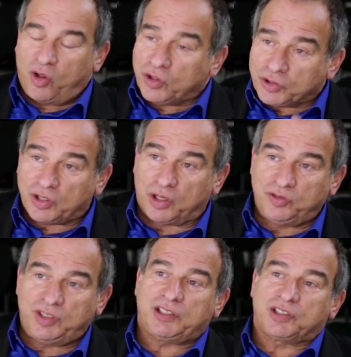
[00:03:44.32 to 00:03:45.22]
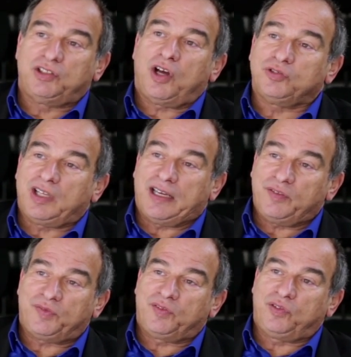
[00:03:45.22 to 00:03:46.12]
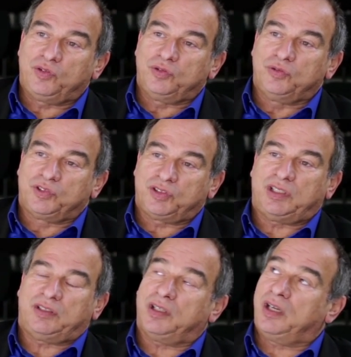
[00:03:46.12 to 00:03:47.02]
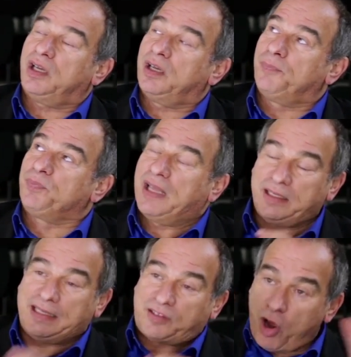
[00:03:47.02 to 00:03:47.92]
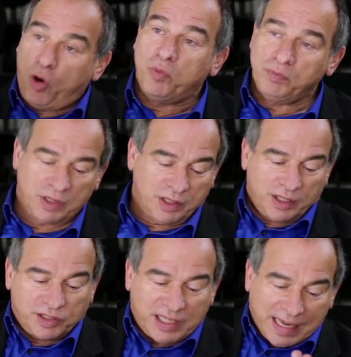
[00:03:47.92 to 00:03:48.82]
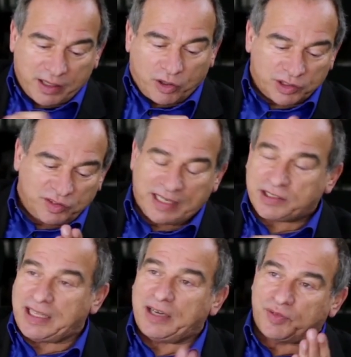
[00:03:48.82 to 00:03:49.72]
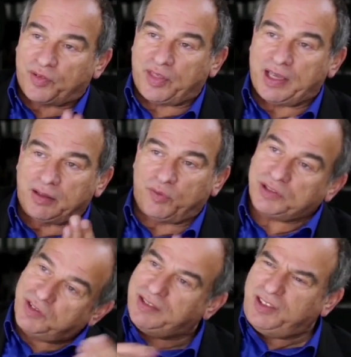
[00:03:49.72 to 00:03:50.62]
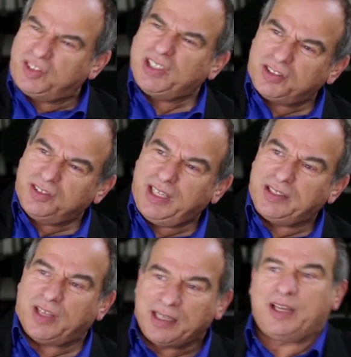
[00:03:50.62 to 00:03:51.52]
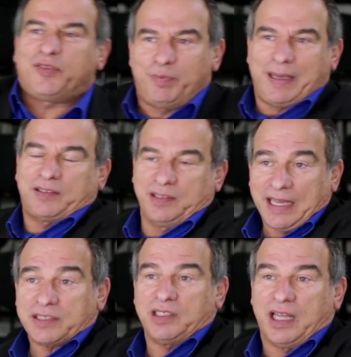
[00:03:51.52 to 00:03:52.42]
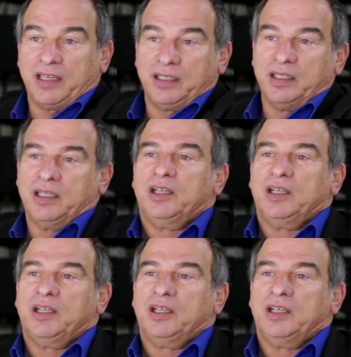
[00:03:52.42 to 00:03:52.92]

Also, teachers don't have to, uh, at home, check or test everything what they, the children did and give it back the next day.